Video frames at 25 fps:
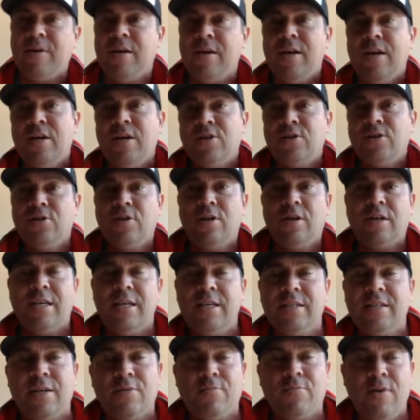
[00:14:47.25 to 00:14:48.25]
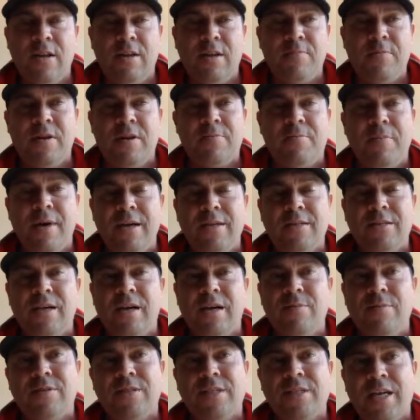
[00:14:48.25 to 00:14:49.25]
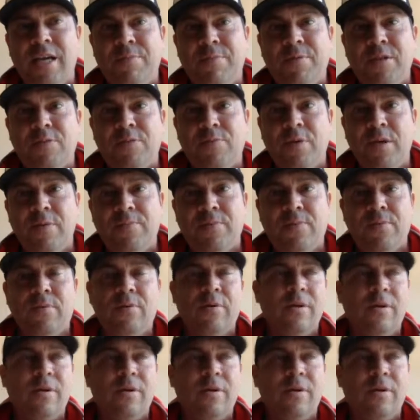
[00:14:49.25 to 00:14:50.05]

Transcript: So look, he's like, wait a minute, my job is to keep these people.